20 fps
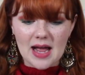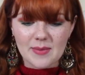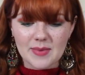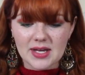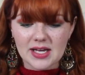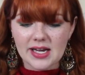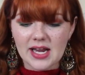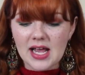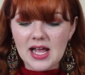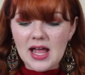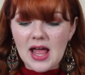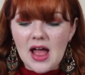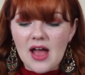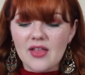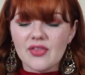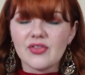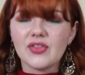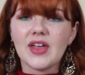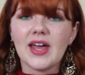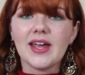I mean,
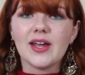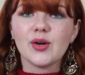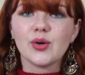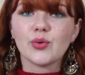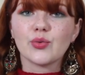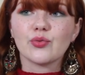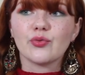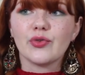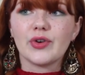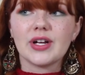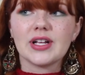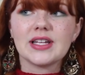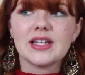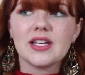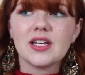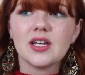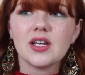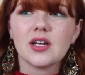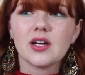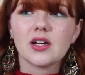they
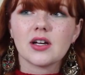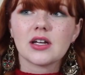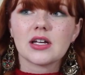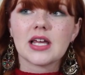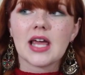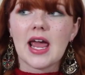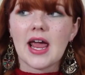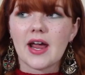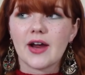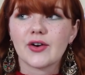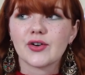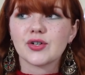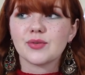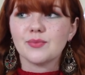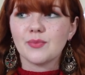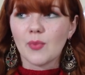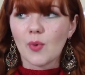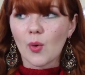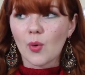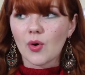really
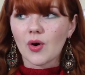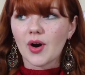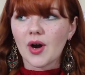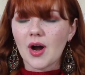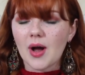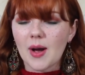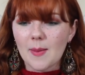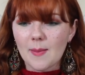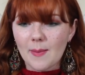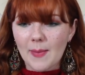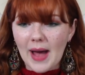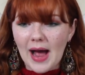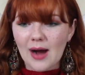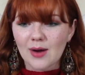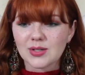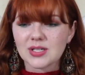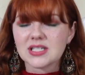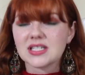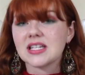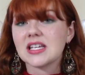cared more
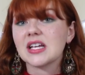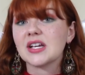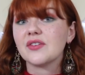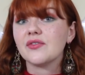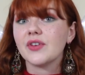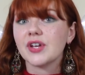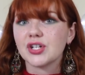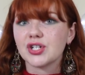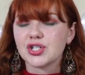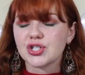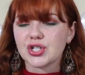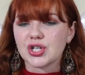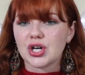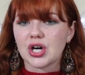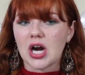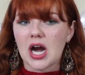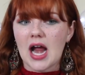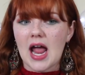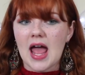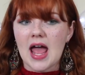about the
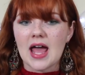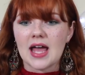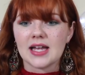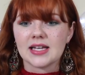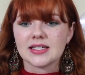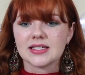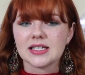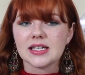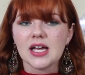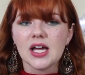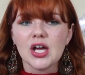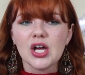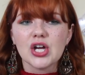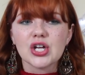adventure and